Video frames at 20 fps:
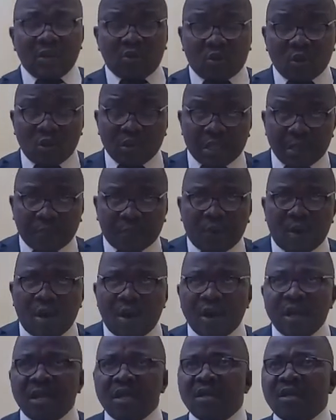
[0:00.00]
to
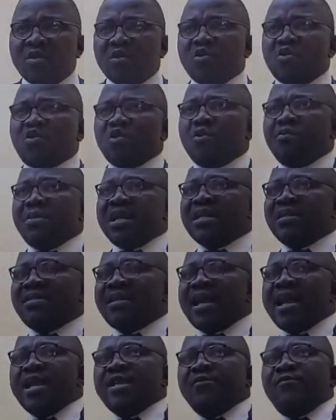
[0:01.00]
deploy to
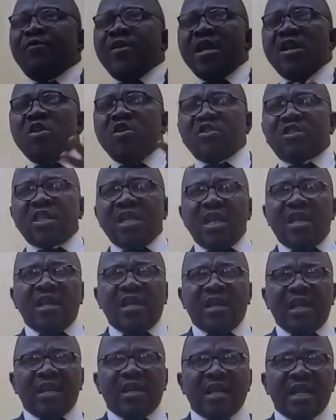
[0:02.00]
maintain various
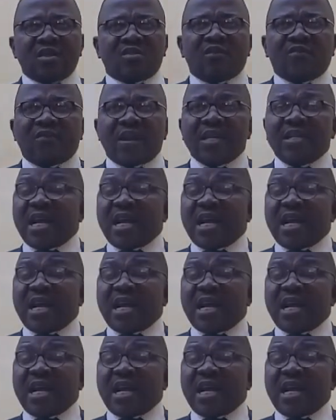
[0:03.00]
areas of life.